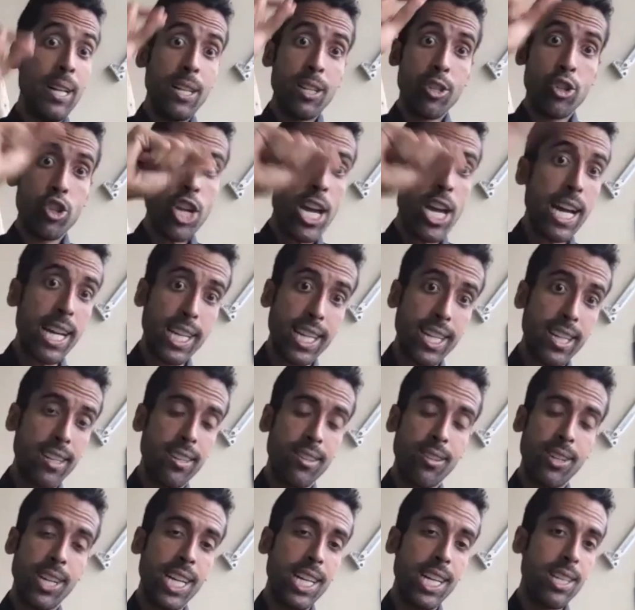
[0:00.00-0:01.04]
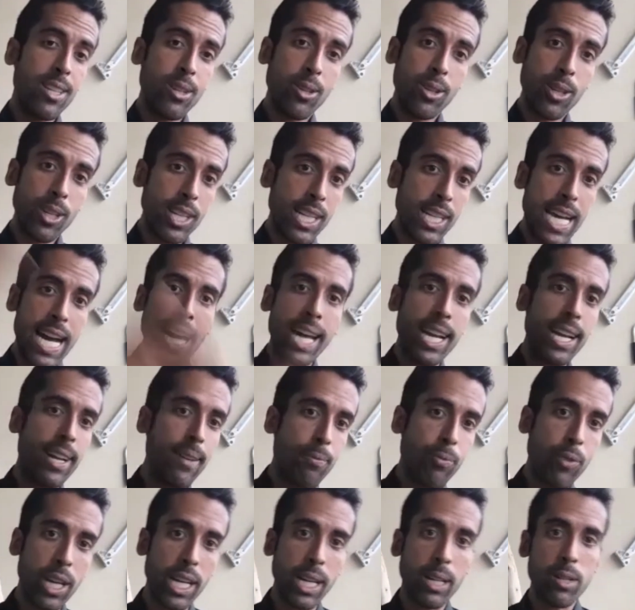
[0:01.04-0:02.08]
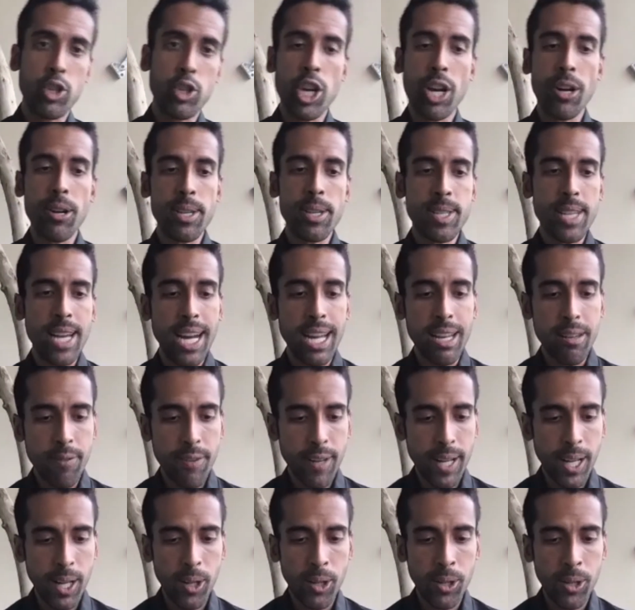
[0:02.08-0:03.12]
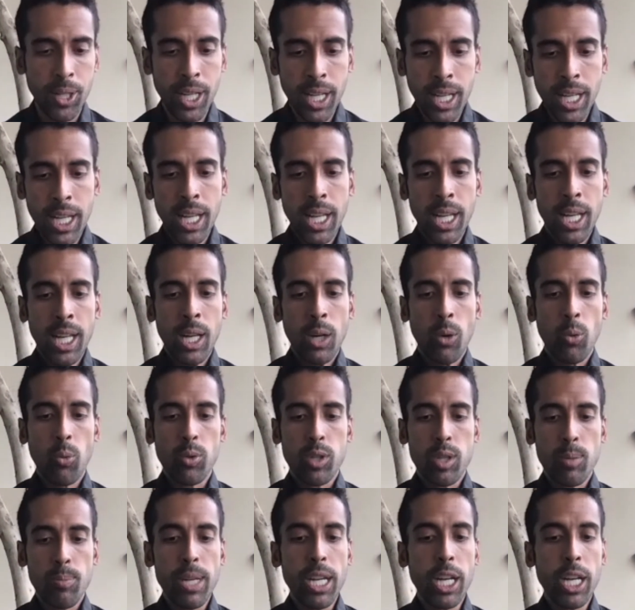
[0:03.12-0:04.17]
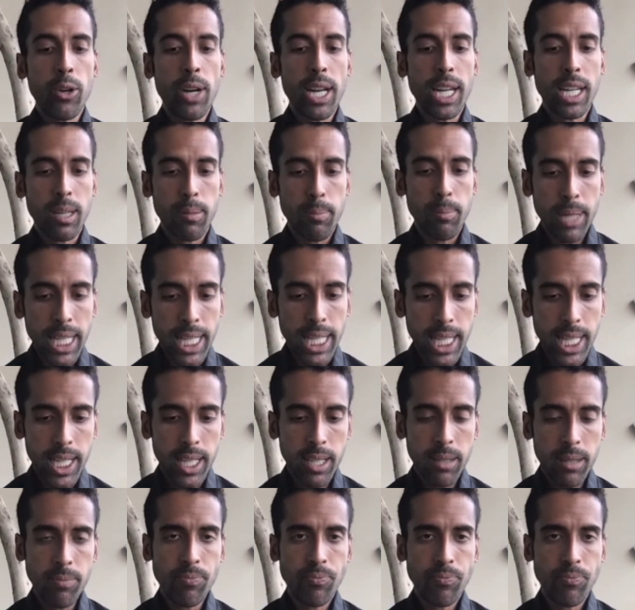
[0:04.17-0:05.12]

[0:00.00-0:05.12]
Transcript: Check, right? You got it. Like Jerry Seinfeld, to be a great comedian,